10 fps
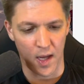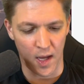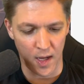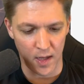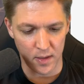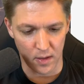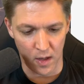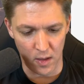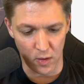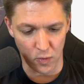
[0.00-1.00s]
And
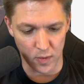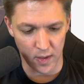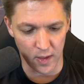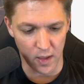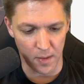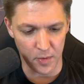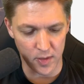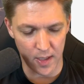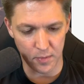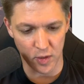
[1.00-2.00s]
uh-oh, did the
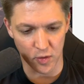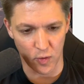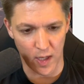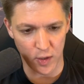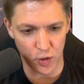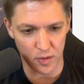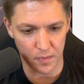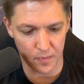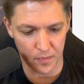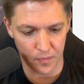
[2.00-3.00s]
Domino's app just crash?
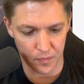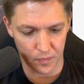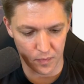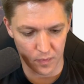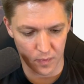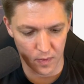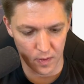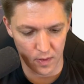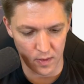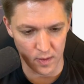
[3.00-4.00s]

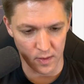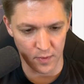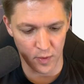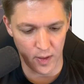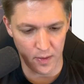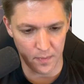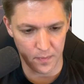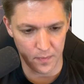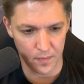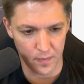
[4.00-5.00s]
Delivery?
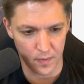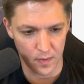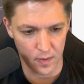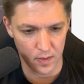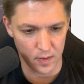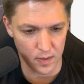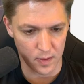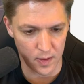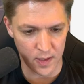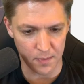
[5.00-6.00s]

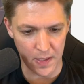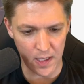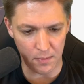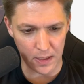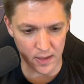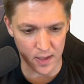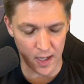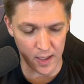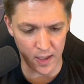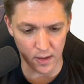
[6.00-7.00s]
It's making me
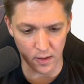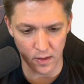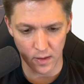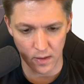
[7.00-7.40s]
sign in.